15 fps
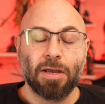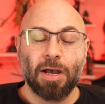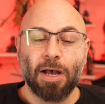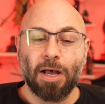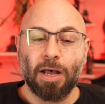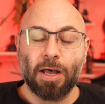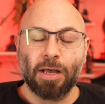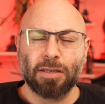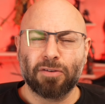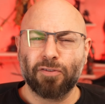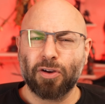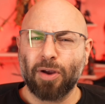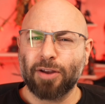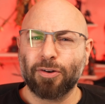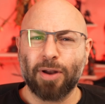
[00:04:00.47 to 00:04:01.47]
Uh, you
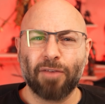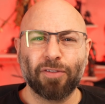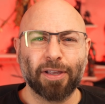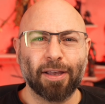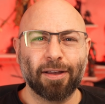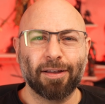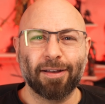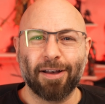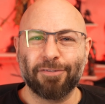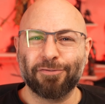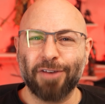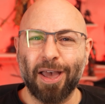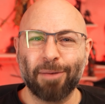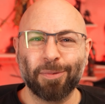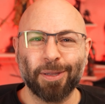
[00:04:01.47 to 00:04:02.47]
figure I don't have like a, a,
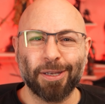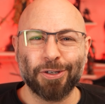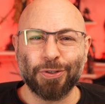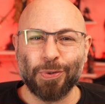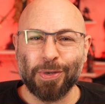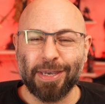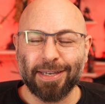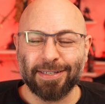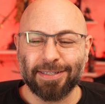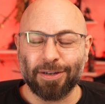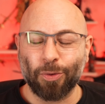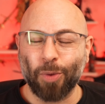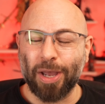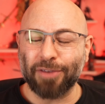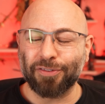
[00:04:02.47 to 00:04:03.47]
family and two kids and
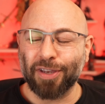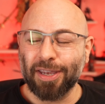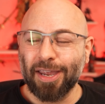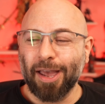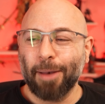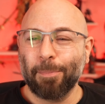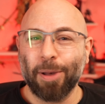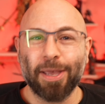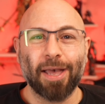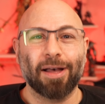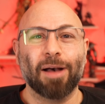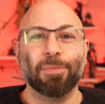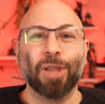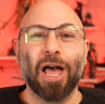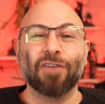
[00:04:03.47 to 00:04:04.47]
a wife. But yeah,
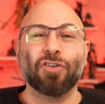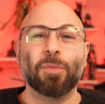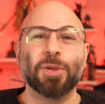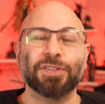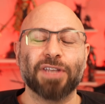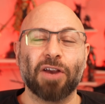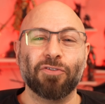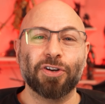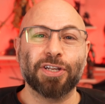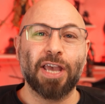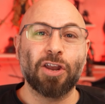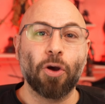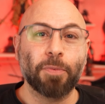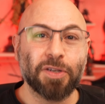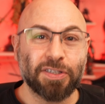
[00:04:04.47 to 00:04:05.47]
I'm live almost every day
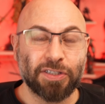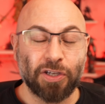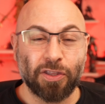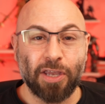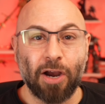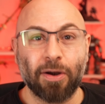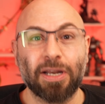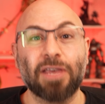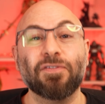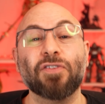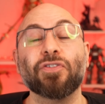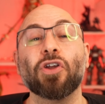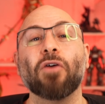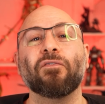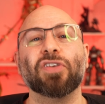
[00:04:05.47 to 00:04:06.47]
and hope to see you there. And even if
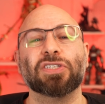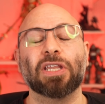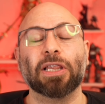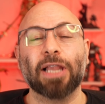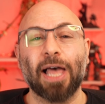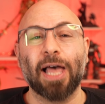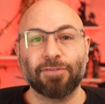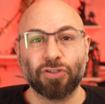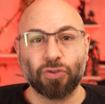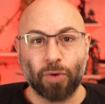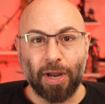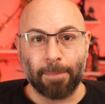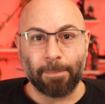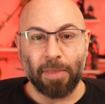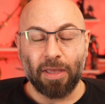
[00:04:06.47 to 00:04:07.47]
you don't visit the live
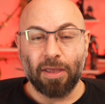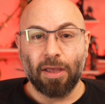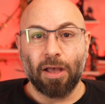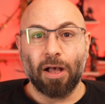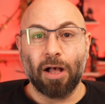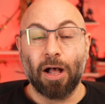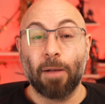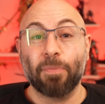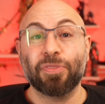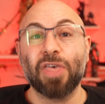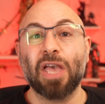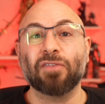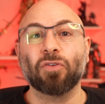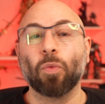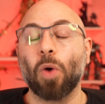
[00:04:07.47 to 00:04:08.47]
stream, um,
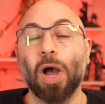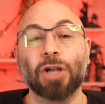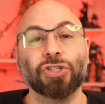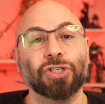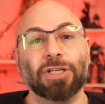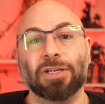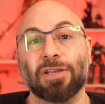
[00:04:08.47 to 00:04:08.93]
you for watching.